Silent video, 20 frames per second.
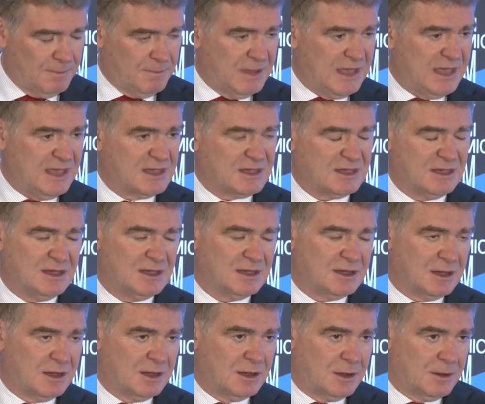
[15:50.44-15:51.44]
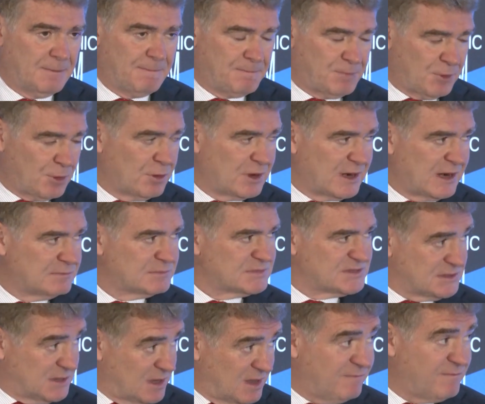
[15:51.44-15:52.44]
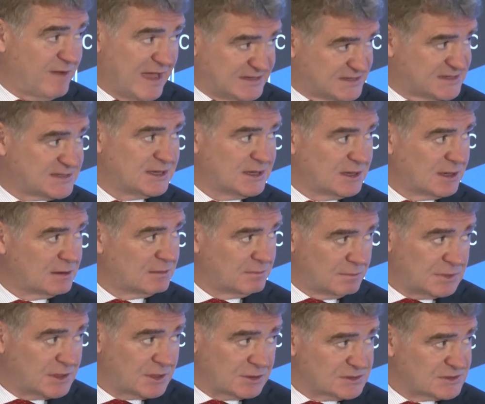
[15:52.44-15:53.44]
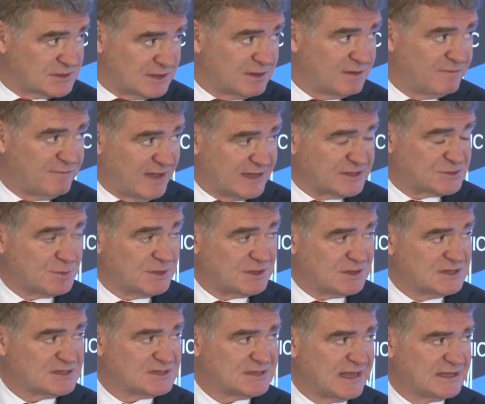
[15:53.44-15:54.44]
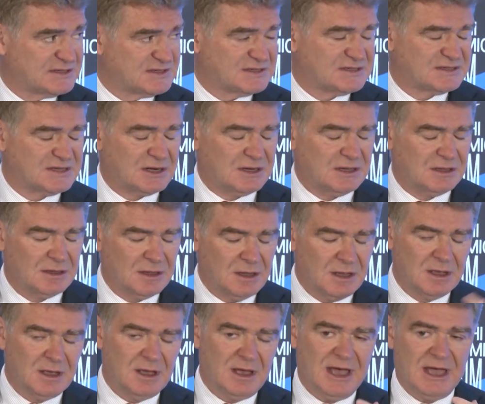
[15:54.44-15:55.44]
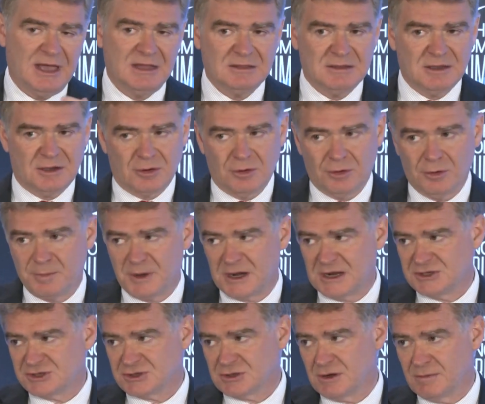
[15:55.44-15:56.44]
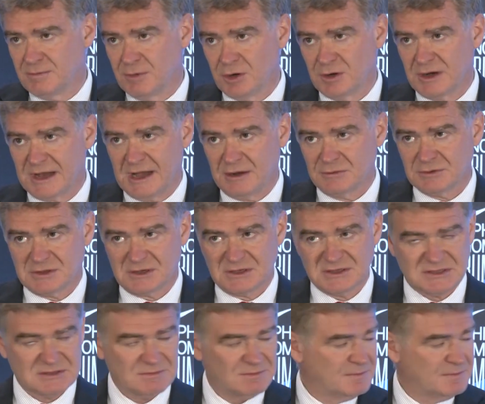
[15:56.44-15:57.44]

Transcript: making programs, investing, because investment is necessary, and the cooperation among countries.